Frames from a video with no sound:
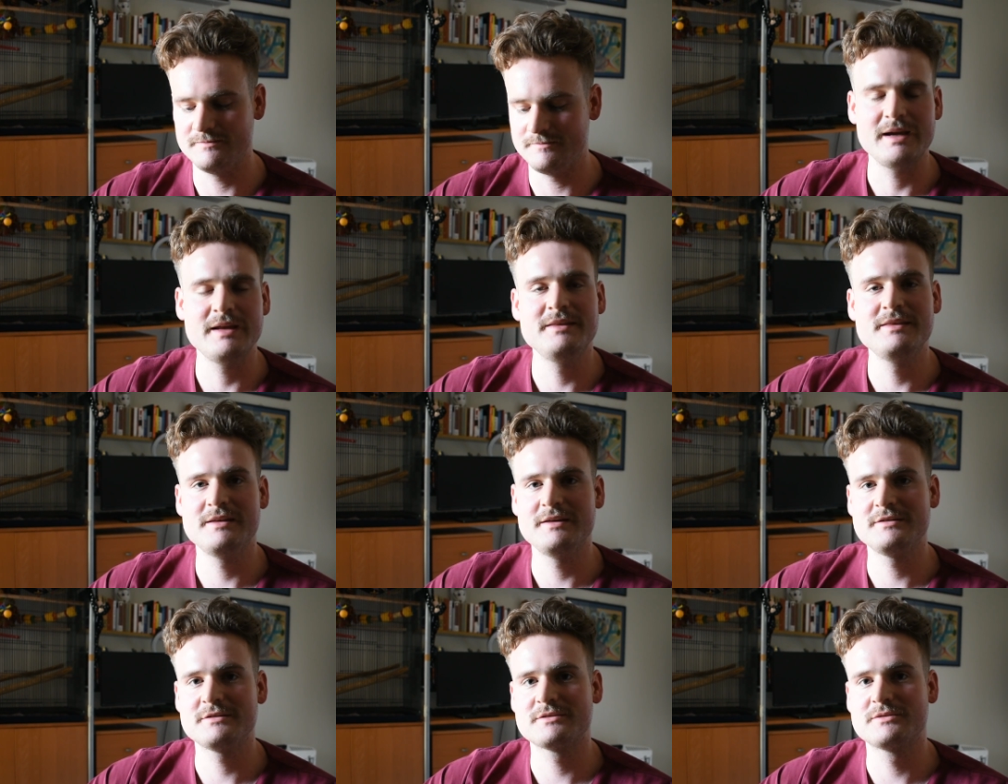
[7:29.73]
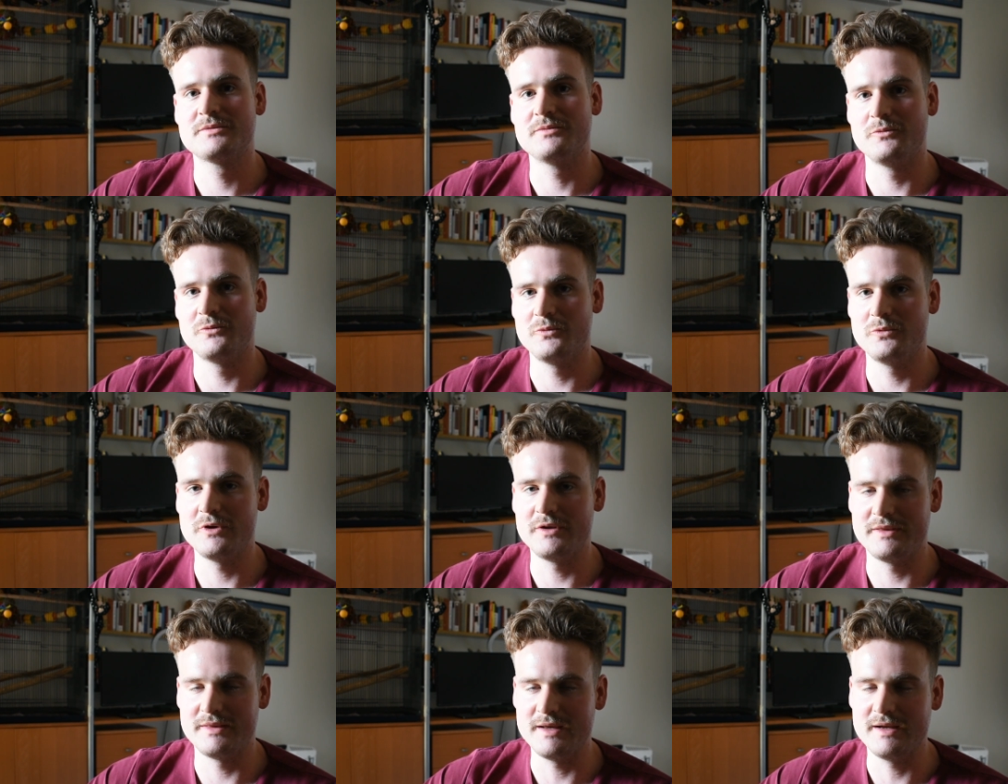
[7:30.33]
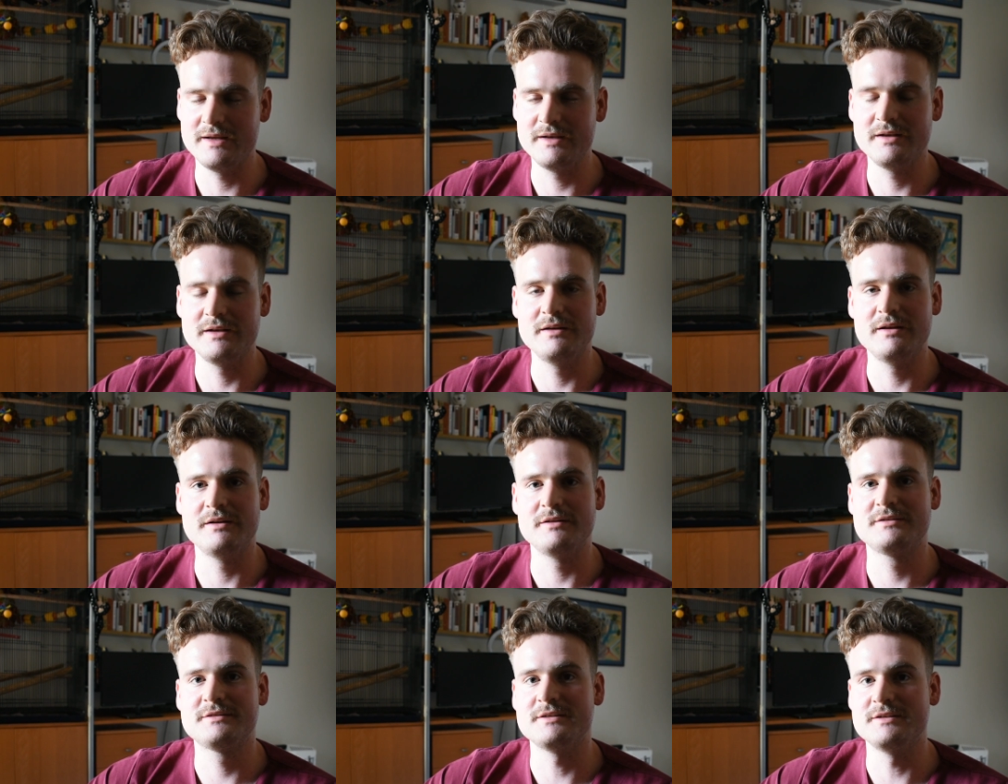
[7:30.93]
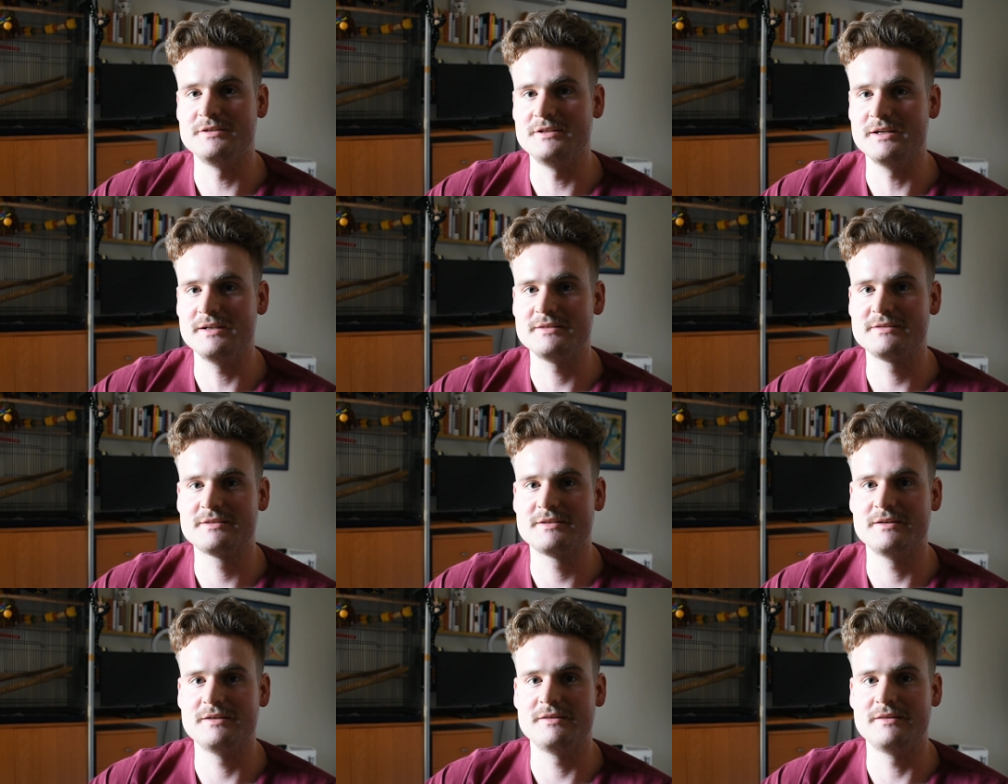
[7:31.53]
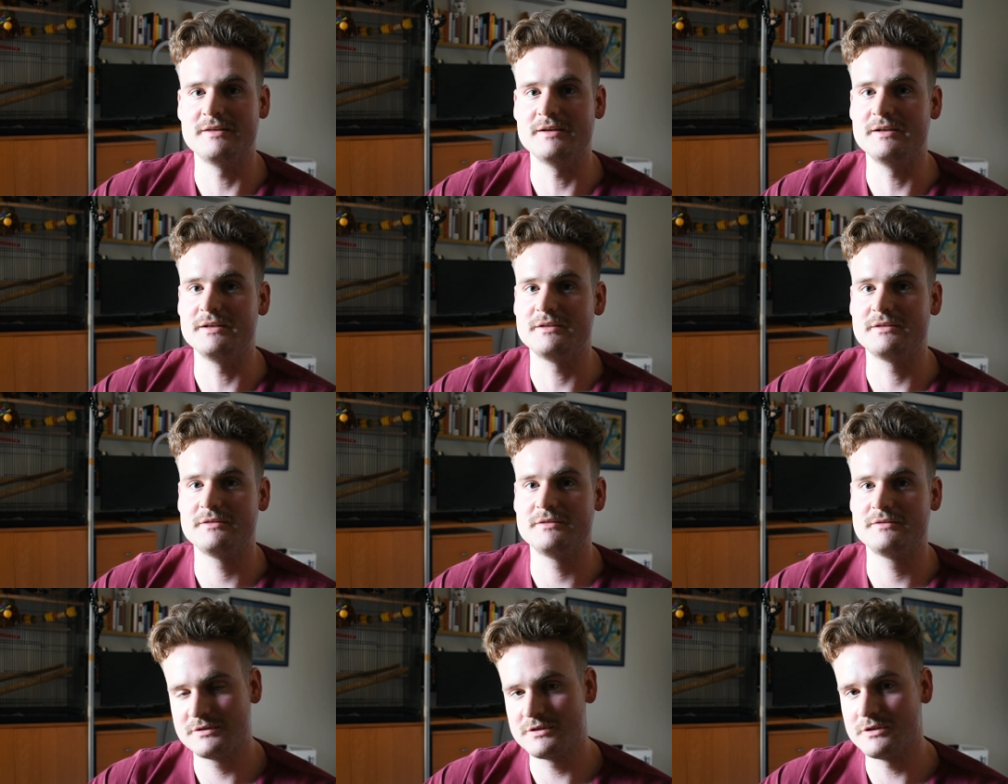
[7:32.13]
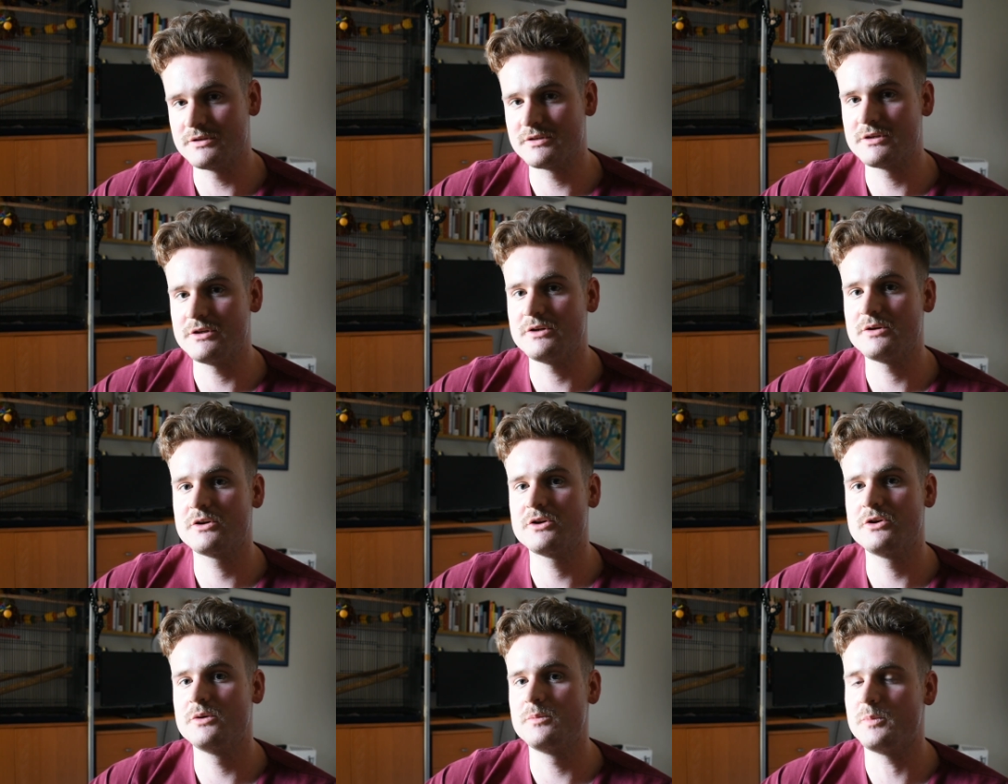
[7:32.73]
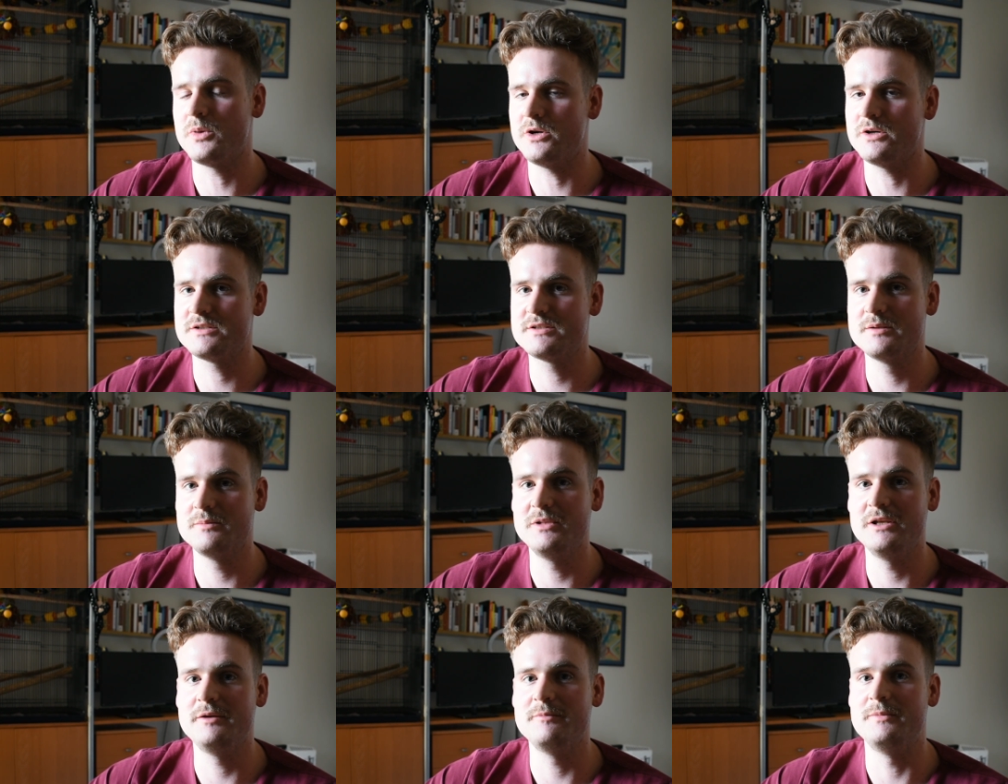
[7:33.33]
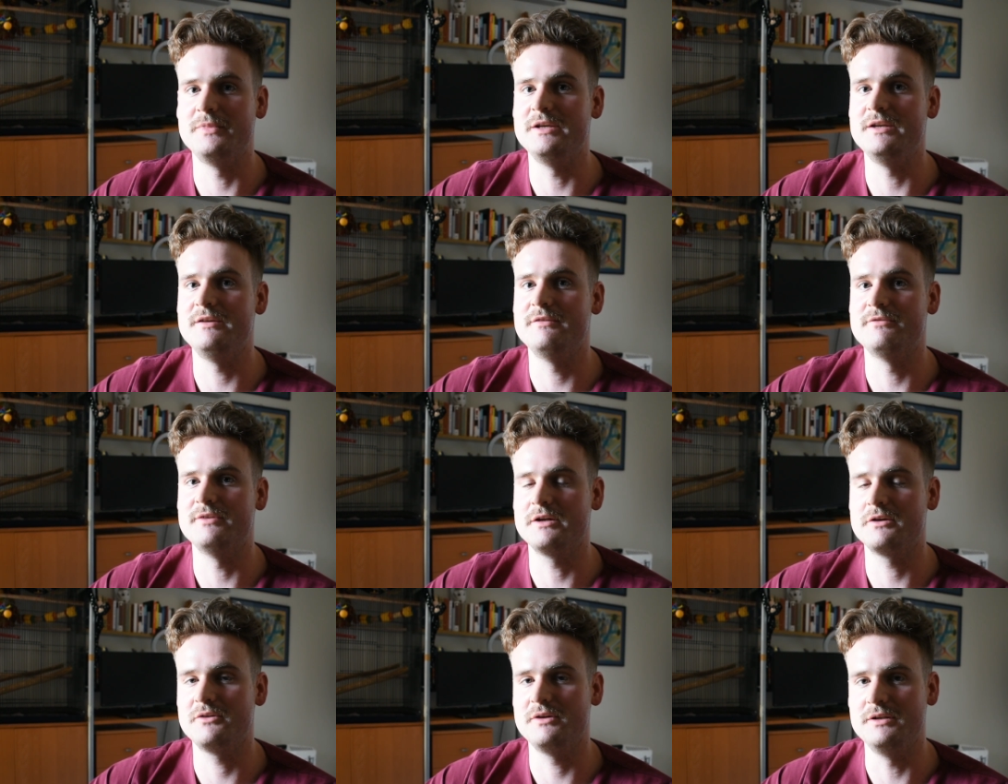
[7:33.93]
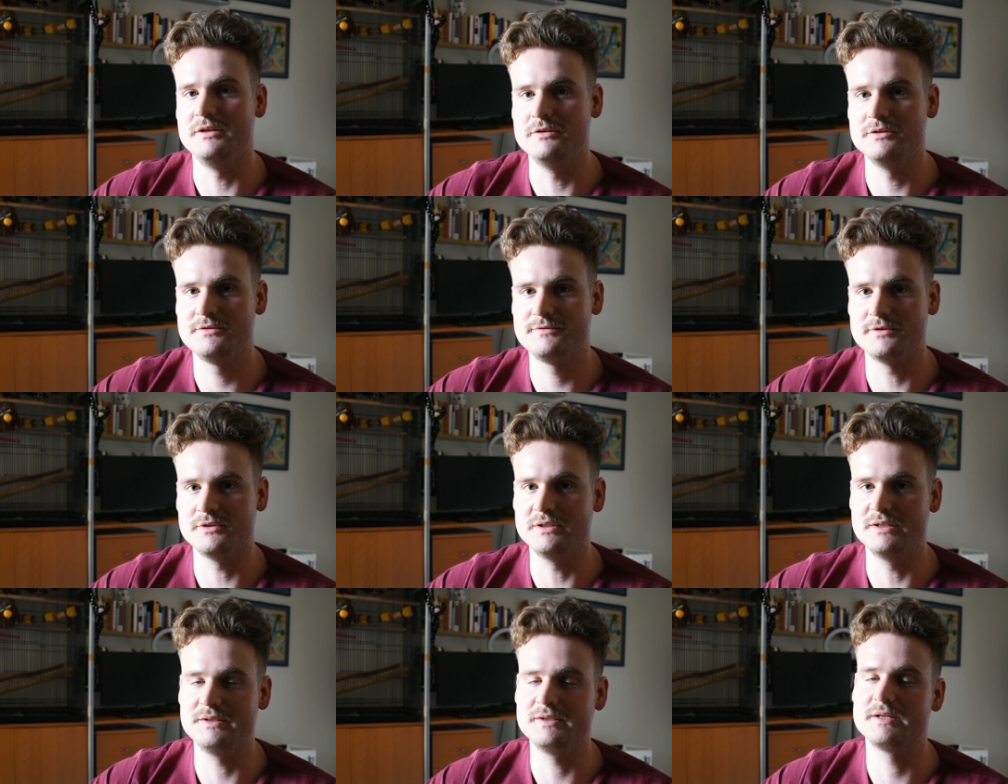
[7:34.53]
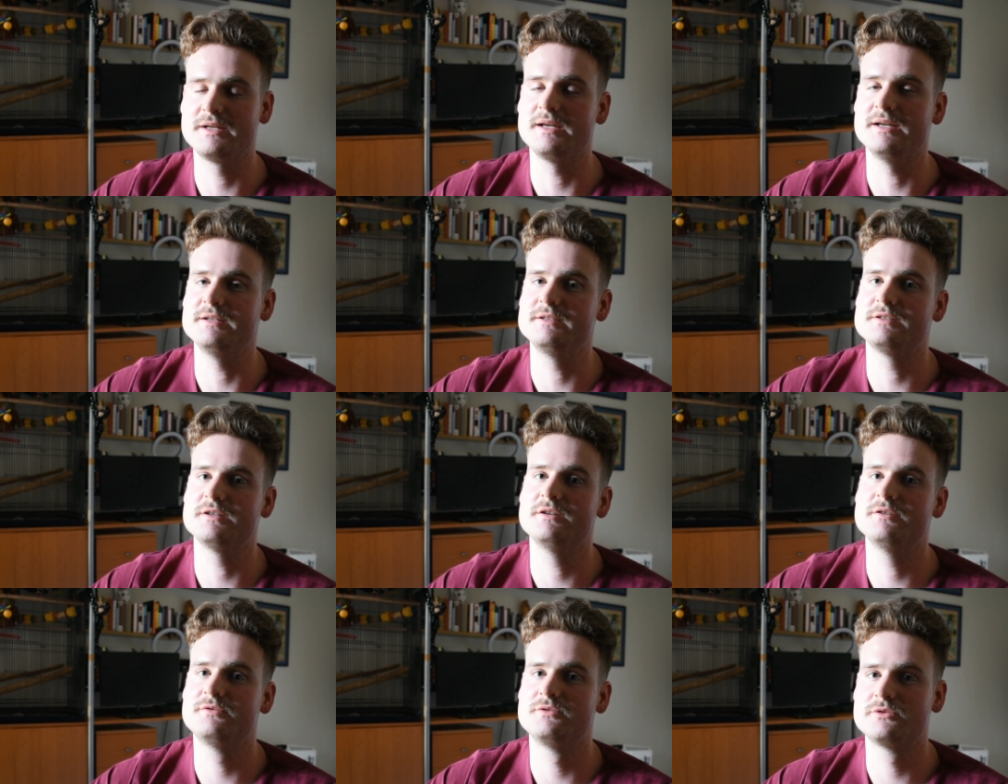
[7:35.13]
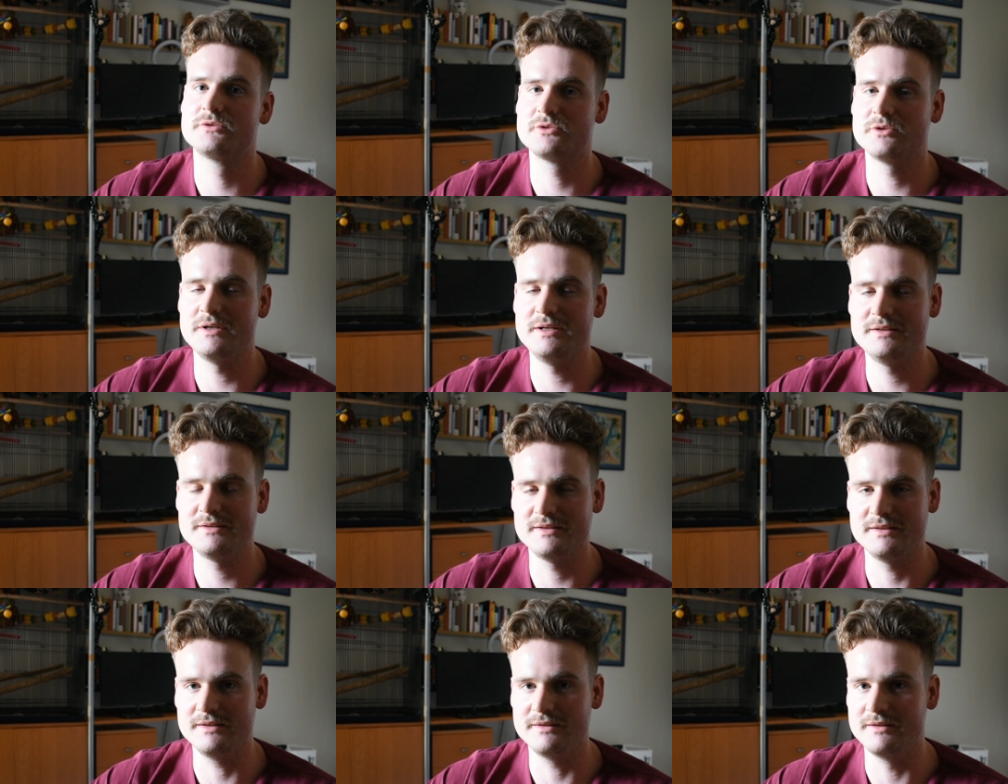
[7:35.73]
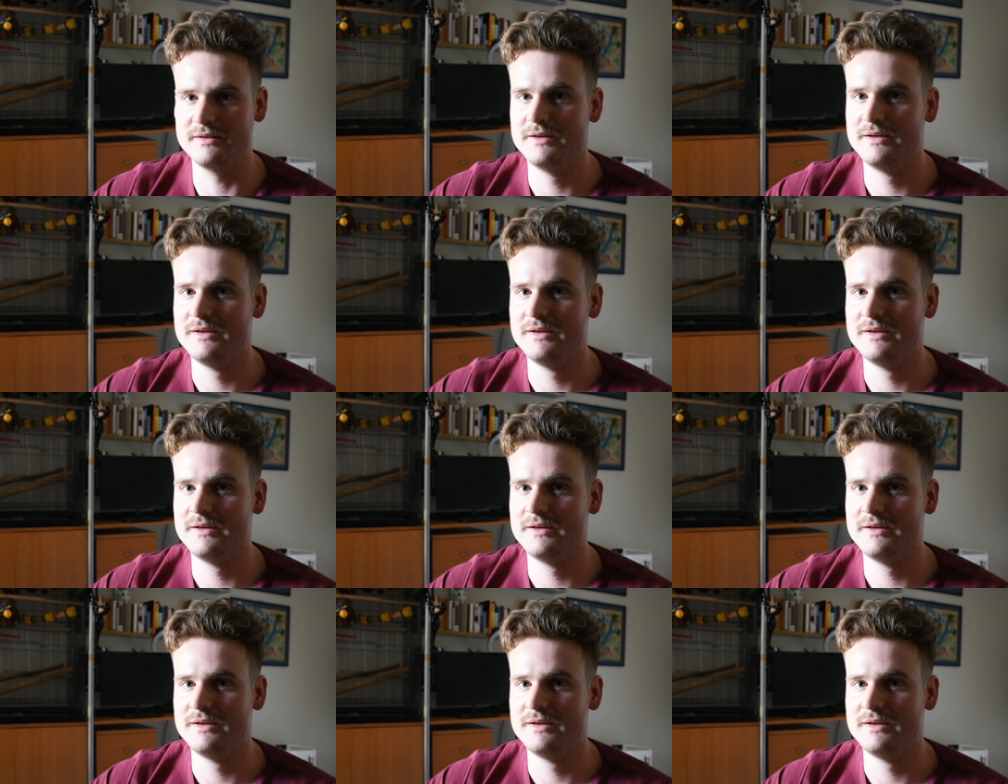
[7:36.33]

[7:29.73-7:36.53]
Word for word: And this would then suggest that T U D C A could possibly be very useful in the case of treating